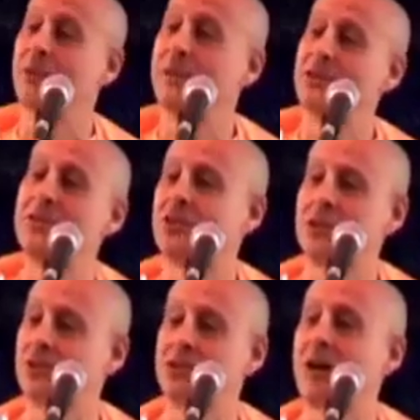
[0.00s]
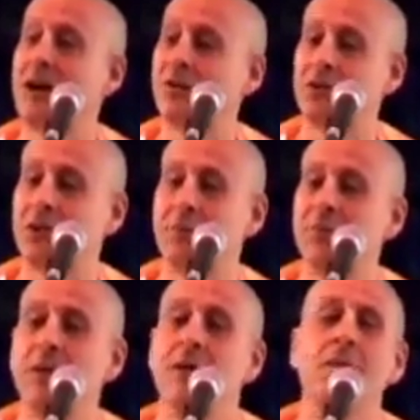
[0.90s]
pleased to see your scholarship,
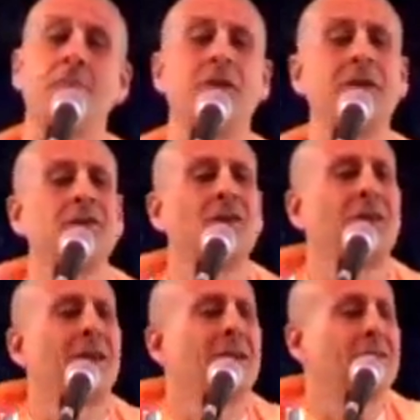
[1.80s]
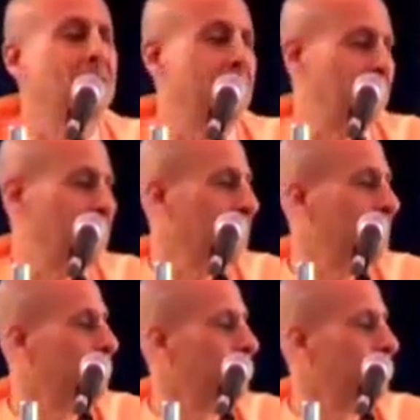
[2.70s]
but it is all nonsense.